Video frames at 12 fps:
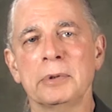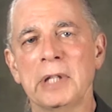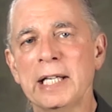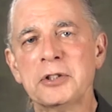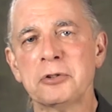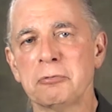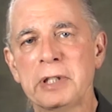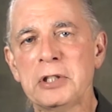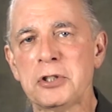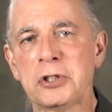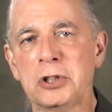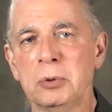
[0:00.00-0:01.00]
would like to read
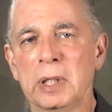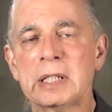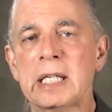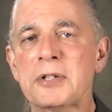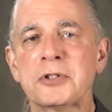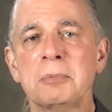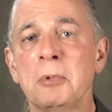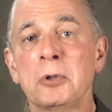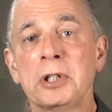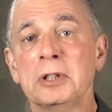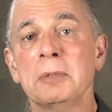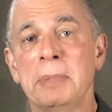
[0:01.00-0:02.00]
to you a
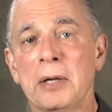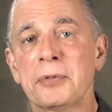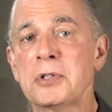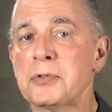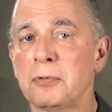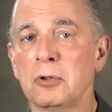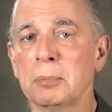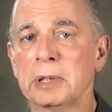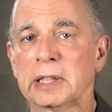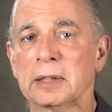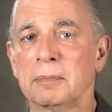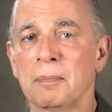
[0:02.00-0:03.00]
testimonial about this
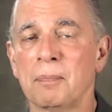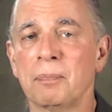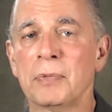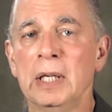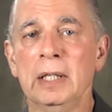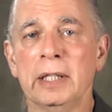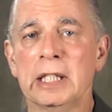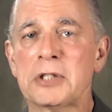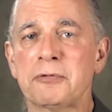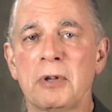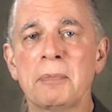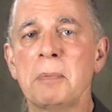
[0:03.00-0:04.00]
formula. It
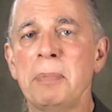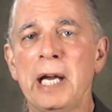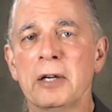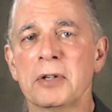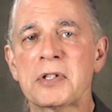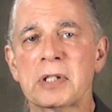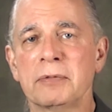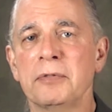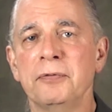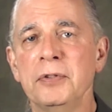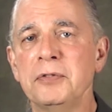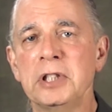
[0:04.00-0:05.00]
is from the parents of a
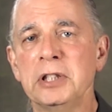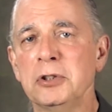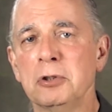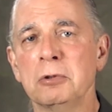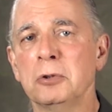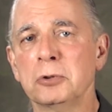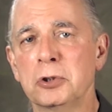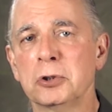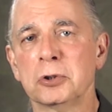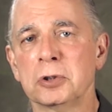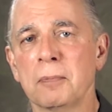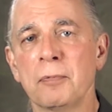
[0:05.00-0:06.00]
15-year-old
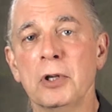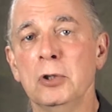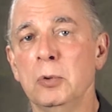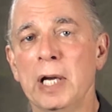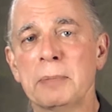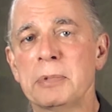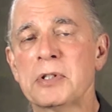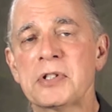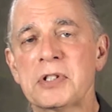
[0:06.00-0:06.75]
girl who had been